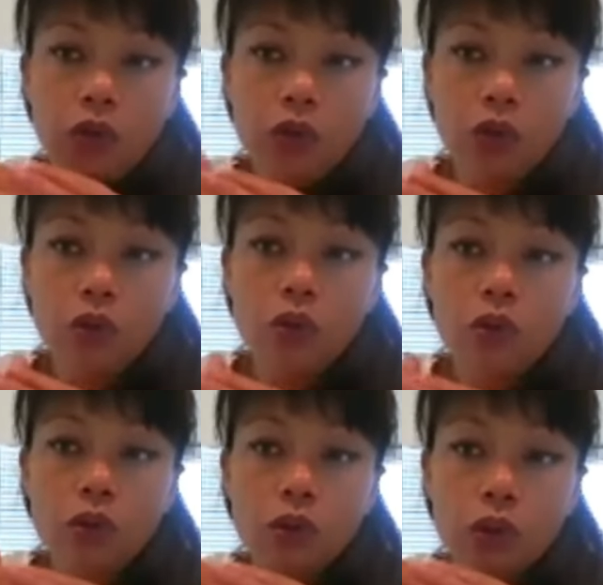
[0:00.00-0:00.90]

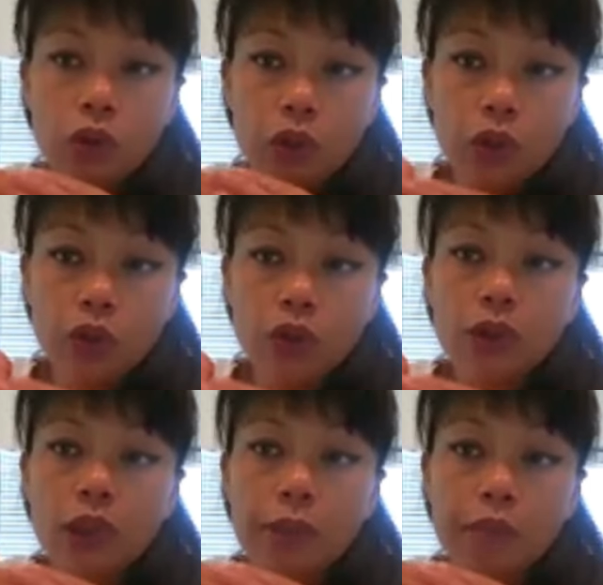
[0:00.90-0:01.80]
You
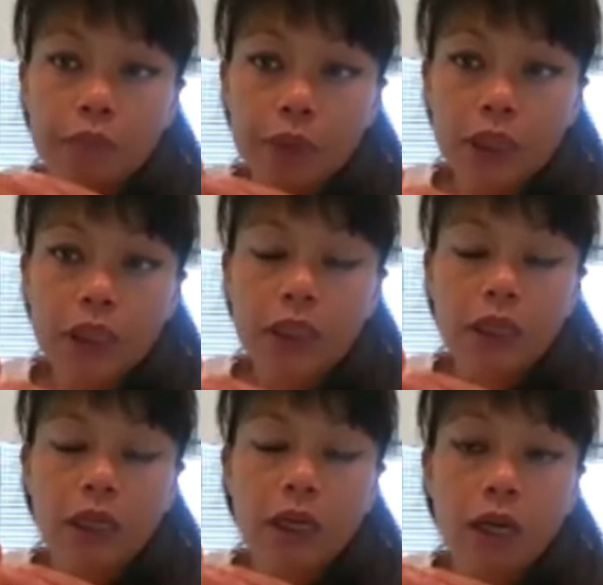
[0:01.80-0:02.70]
could
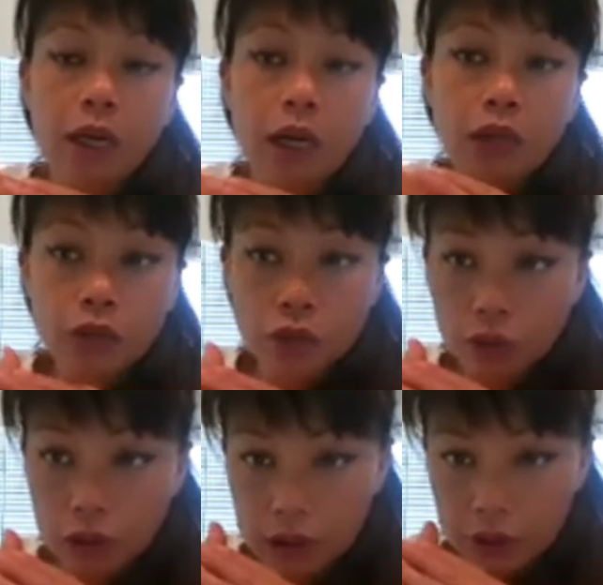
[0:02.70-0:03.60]
be a
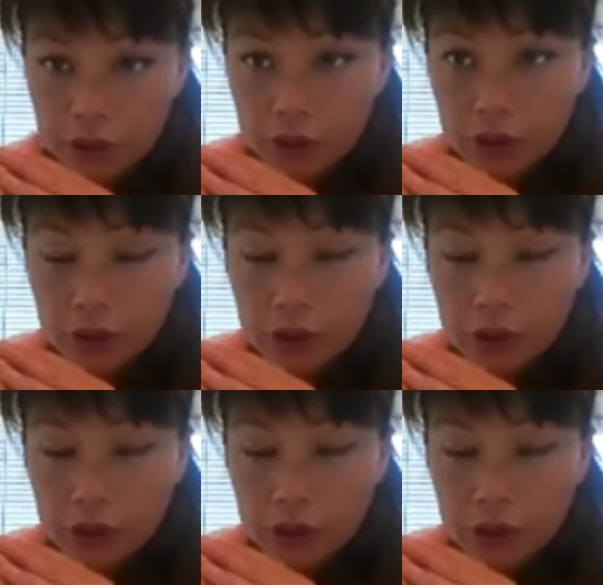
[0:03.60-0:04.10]
true leader.